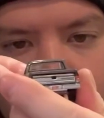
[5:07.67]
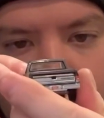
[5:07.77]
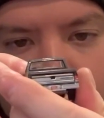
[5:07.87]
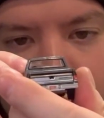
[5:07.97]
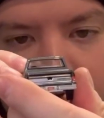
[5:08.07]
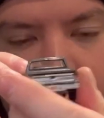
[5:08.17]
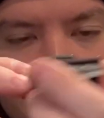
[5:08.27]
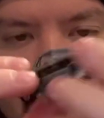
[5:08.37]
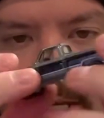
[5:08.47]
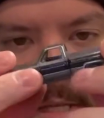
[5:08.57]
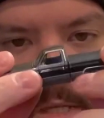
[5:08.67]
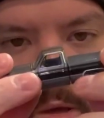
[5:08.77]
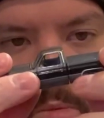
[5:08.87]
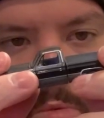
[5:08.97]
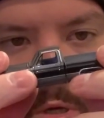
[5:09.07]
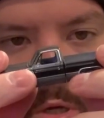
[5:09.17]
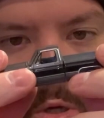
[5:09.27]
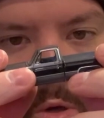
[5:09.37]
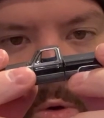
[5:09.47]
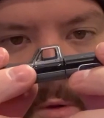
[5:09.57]
Oh, this thing is
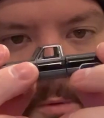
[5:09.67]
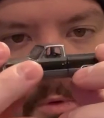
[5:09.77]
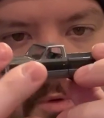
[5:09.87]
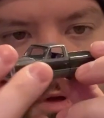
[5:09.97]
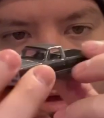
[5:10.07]
beautiful.